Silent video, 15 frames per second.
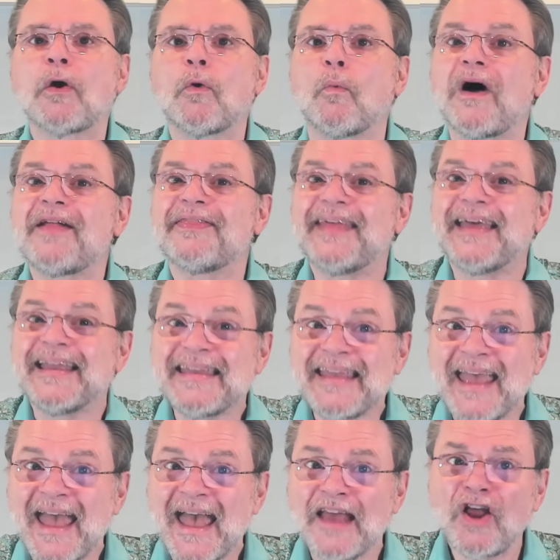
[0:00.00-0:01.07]
While they
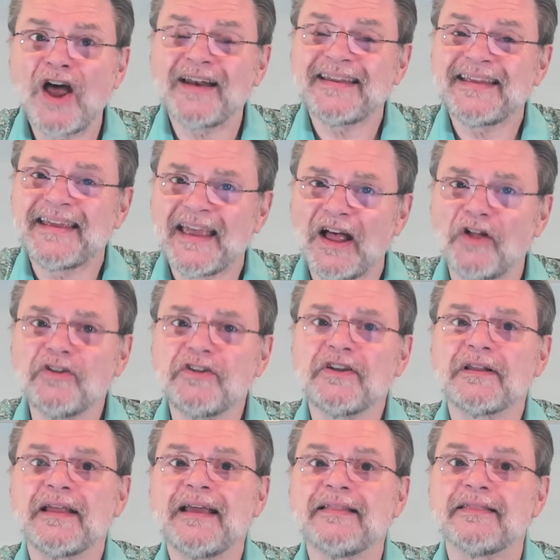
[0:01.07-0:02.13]
cannot
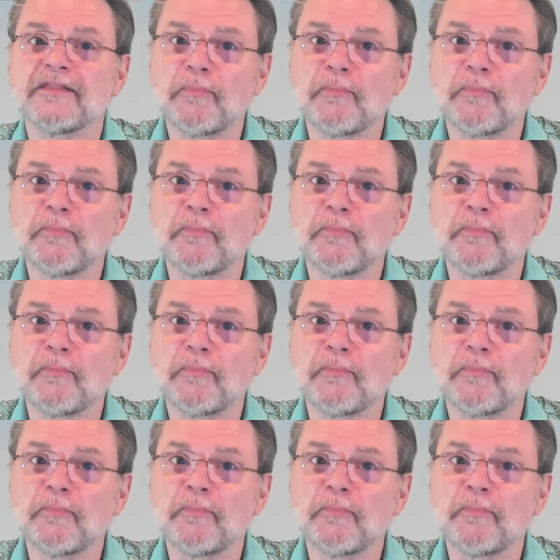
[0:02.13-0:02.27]
calculate